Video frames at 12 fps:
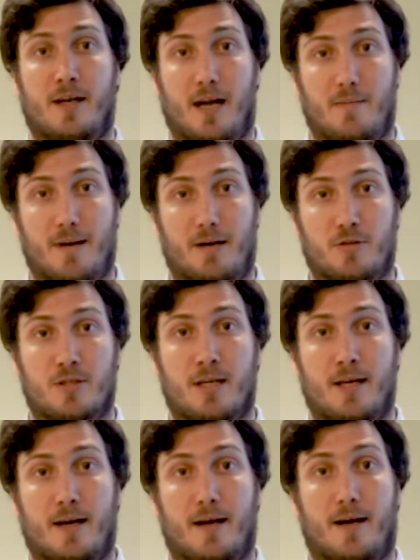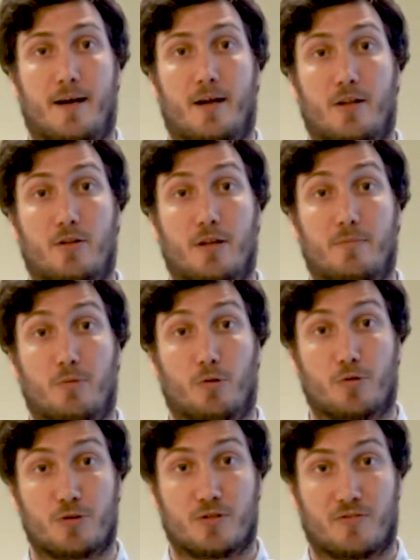about the
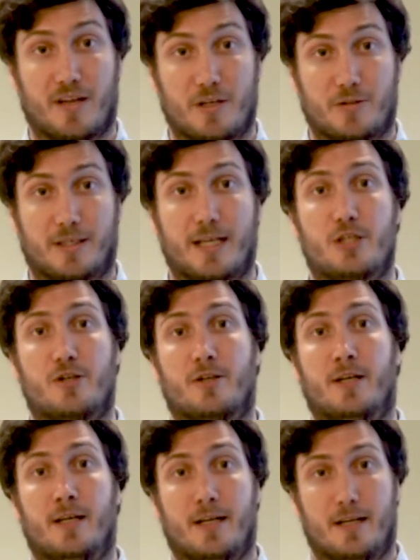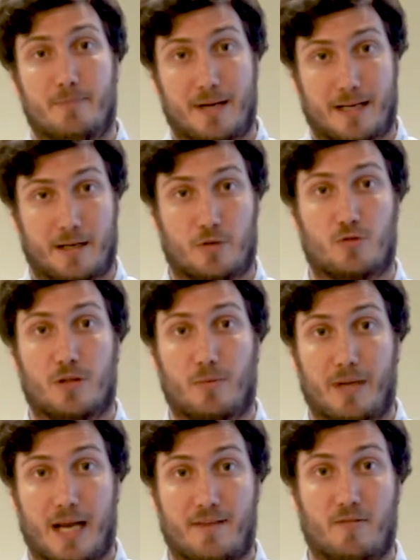importance of education and making sure that
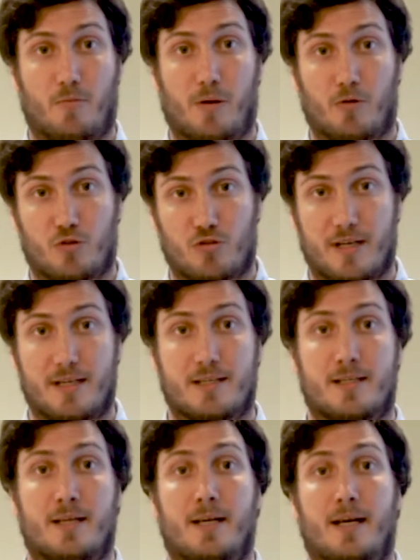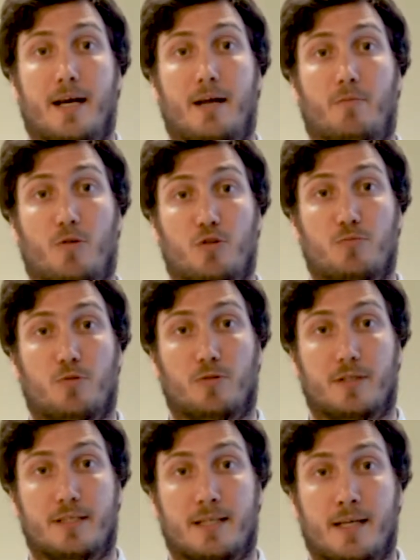we have a well-trained and
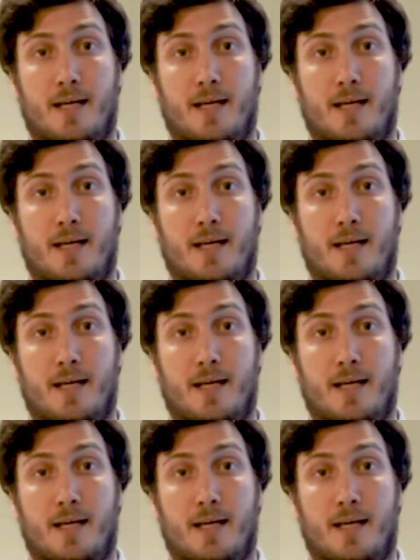well-supported